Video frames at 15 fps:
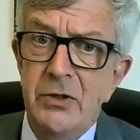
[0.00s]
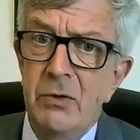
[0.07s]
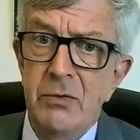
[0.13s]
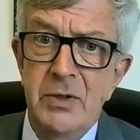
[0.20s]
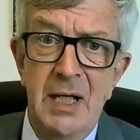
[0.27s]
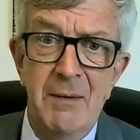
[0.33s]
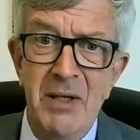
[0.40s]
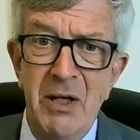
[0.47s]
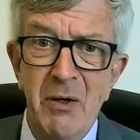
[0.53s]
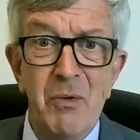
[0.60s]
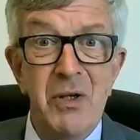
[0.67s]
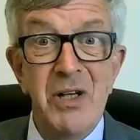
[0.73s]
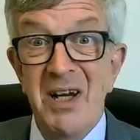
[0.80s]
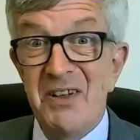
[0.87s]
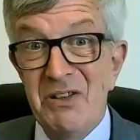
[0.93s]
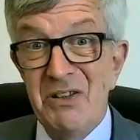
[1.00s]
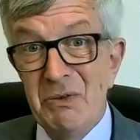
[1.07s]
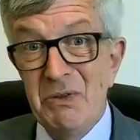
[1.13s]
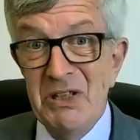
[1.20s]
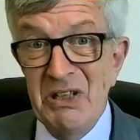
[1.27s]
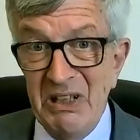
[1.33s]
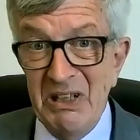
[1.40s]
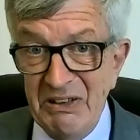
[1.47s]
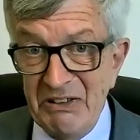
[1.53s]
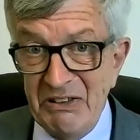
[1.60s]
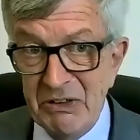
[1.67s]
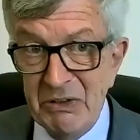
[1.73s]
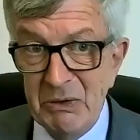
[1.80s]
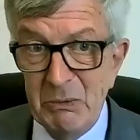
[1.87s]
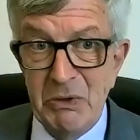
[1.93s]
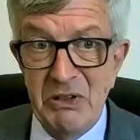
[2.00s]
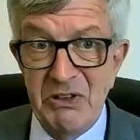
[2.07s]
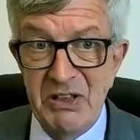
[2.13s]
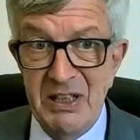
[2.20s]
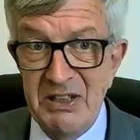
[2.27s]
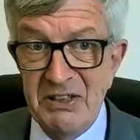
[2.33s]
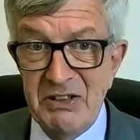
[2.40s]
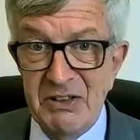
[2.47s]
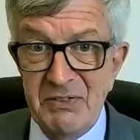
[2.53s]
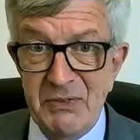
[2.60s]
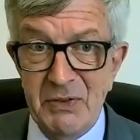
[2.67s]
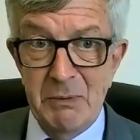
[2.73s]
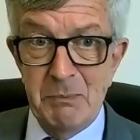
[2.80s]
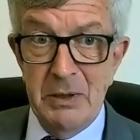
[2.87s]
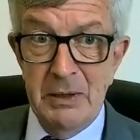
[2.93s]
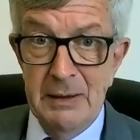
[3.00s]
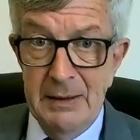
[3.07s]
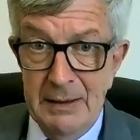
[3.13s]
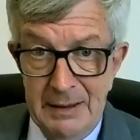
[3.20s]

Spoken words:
Don't tell me we're not unionized, we're a solicitor's firm.